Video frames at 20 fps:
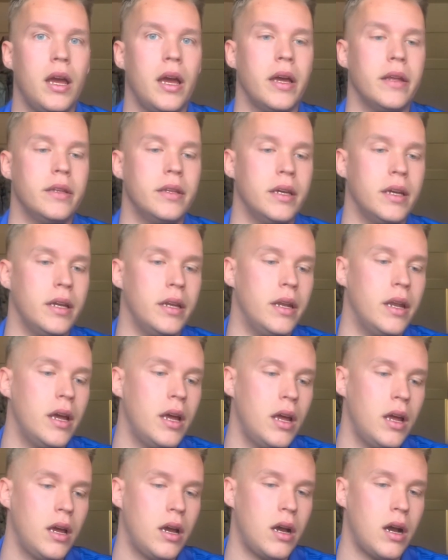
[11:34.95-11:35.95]
And then
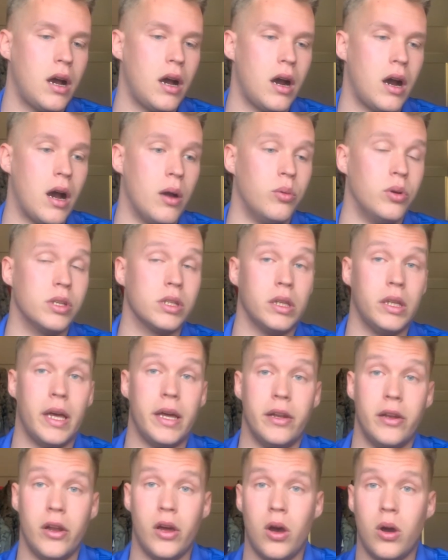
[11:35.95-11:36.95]
I was
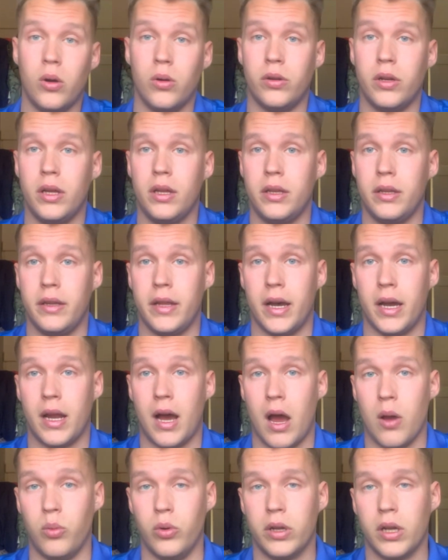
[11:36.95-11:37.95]
let known that
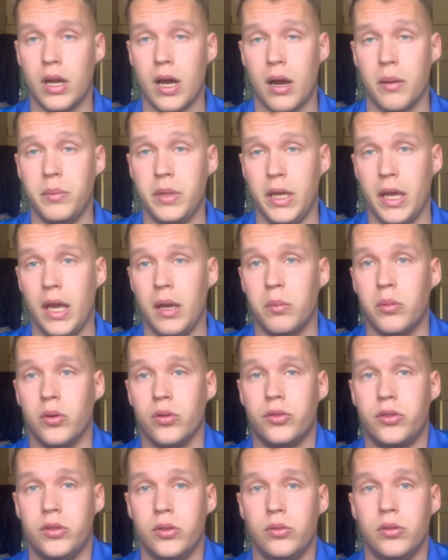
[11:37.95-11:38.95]
I would not be able
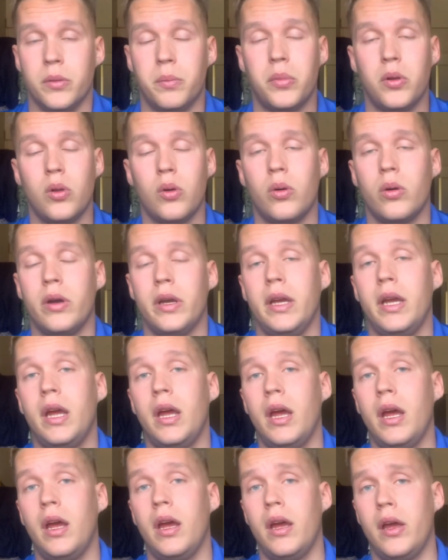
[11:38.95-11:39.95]
to deploy
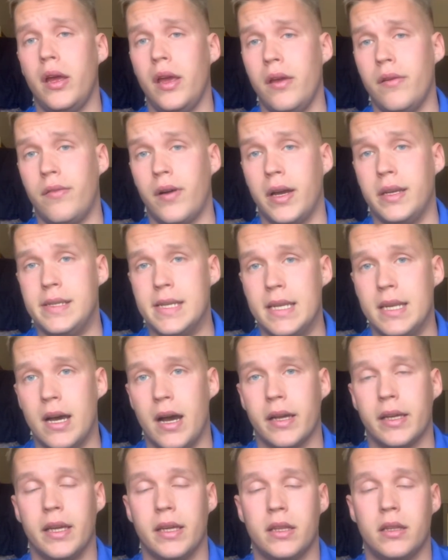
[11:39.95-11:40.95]
if I did
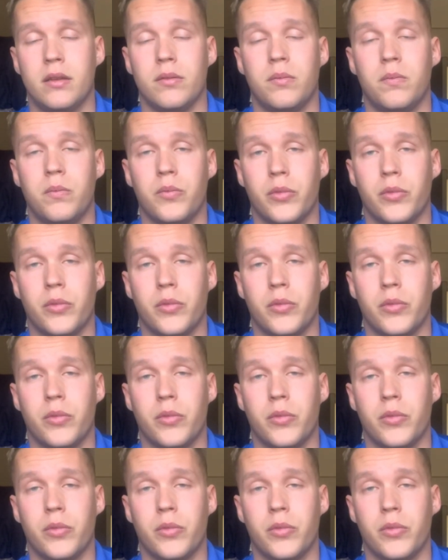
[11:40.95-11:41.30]
not get the